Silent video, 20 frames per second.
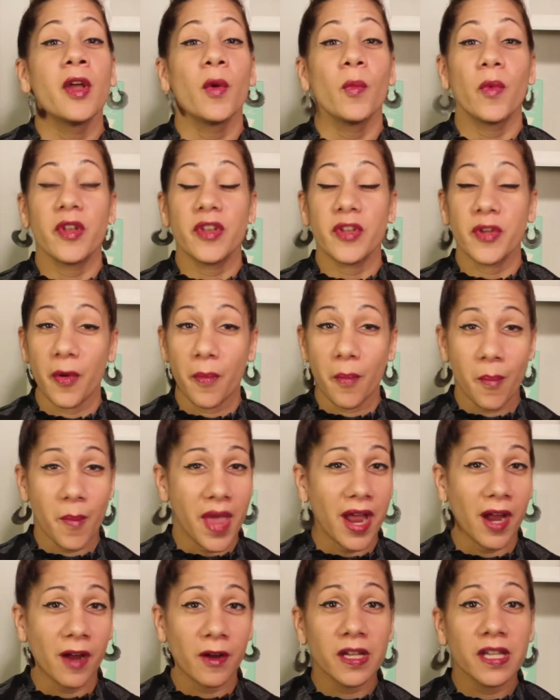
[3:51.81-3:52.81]
When you're
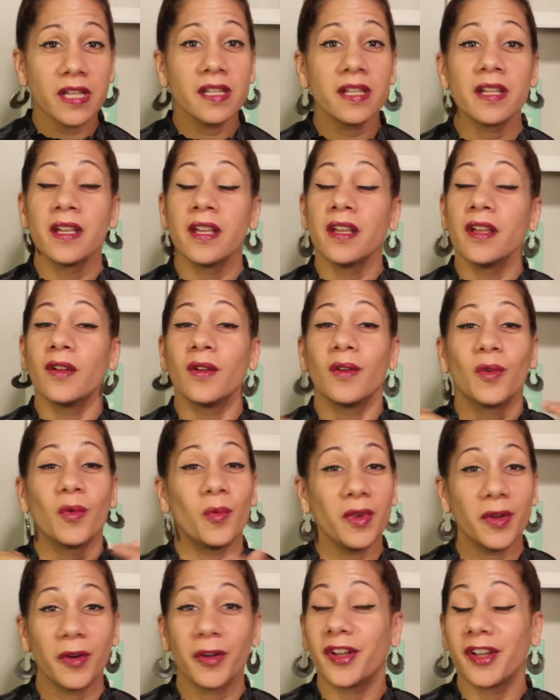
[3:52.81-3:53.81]
married,
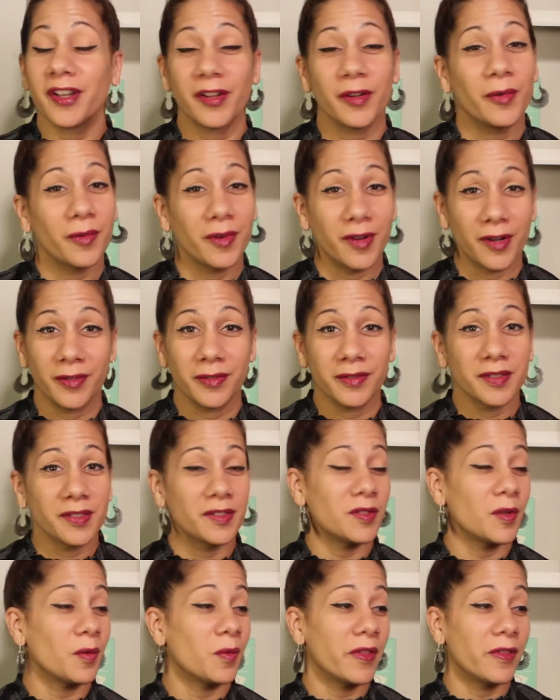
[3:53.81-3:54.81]
we are going to grow.
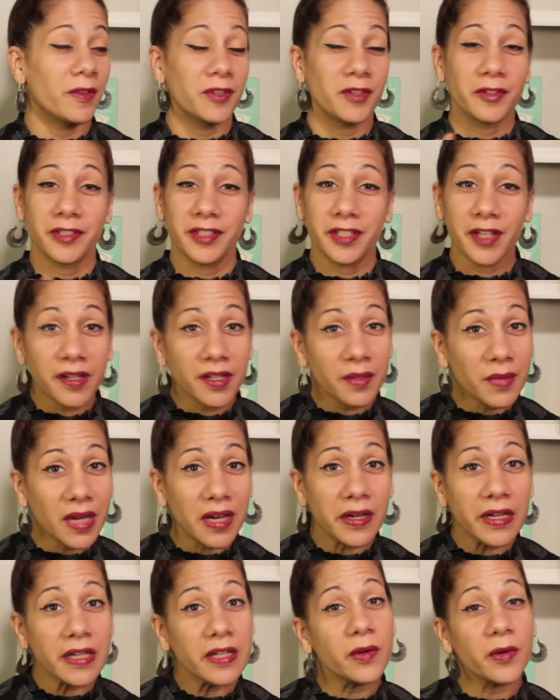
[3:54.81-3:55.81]
So whether you're young and
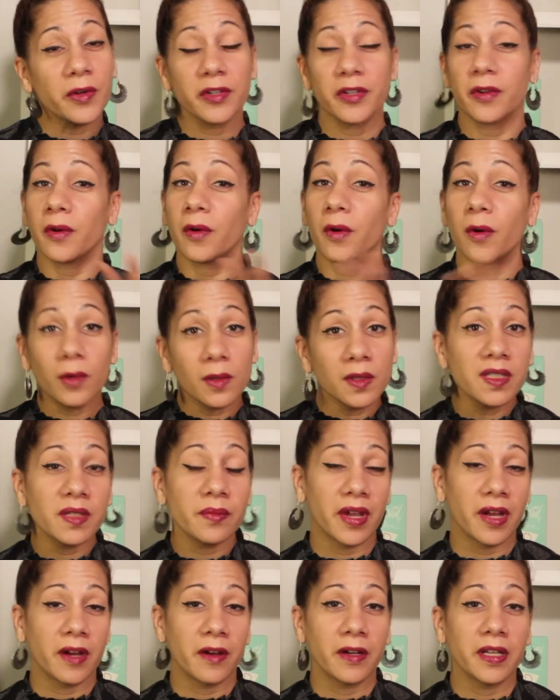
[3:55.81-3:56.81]
married or you're old and
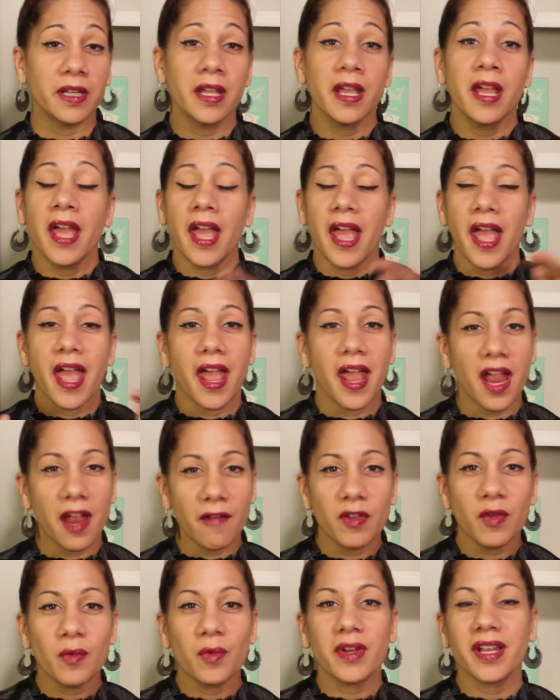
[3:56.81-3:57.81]
married,
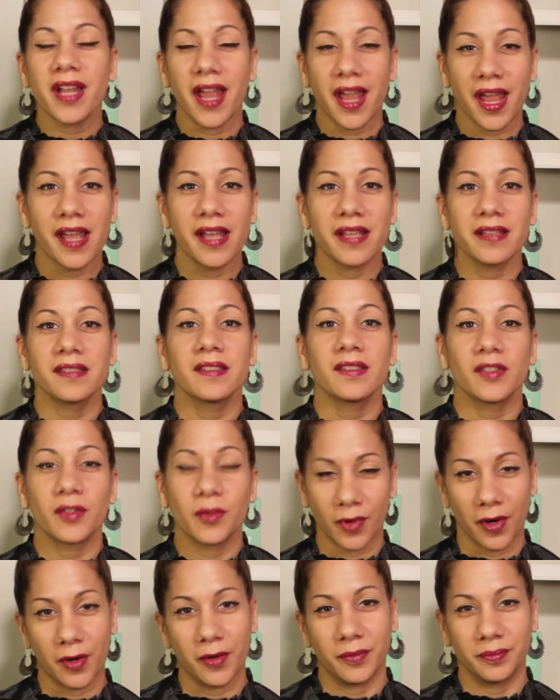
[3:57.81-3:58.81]
everyone has to
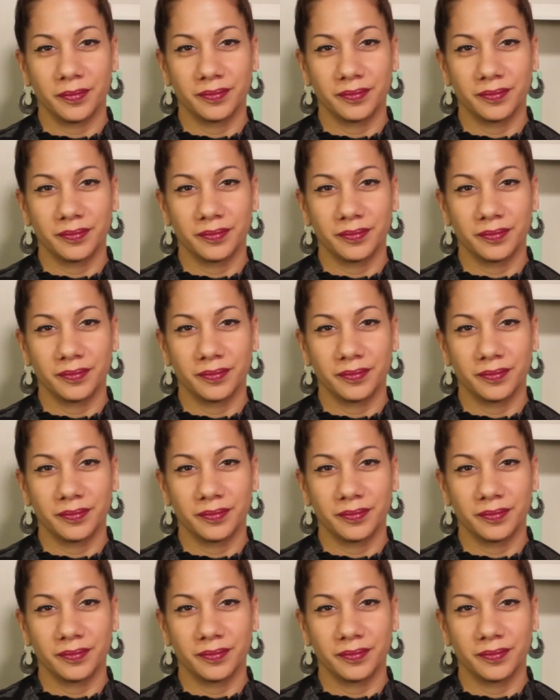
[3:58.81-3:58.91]
grow.